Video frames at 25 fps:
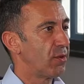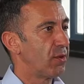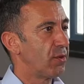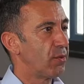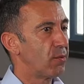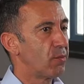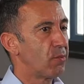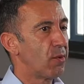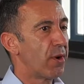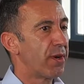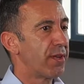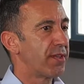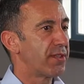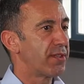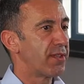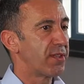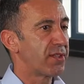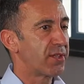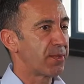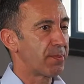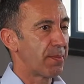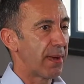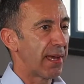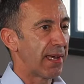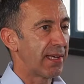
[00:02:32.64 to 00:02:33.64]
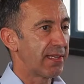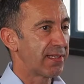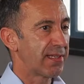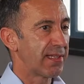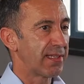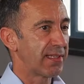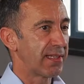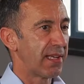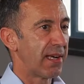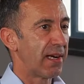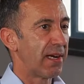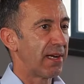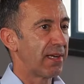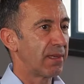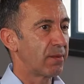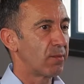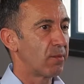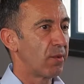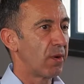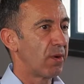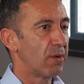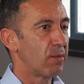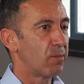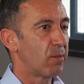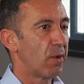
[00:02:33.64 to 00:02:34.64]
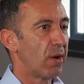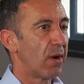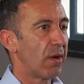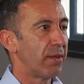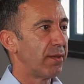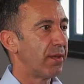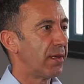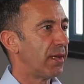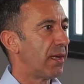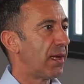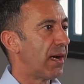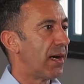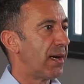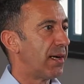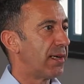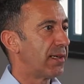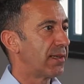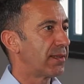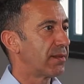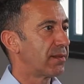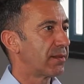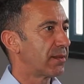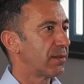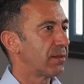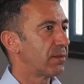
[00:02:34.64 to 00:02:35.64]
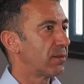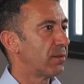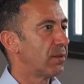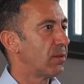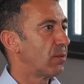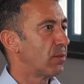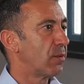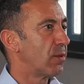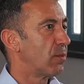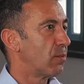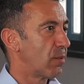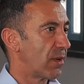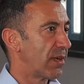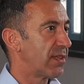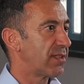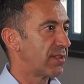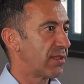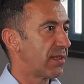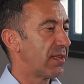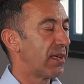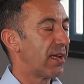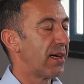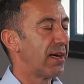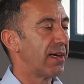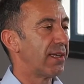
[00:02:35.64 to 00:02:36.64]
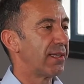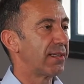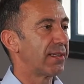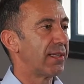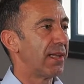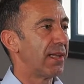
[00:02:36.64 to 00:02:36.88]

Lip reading: know, what is the space is like? What are the light? You know, what is the light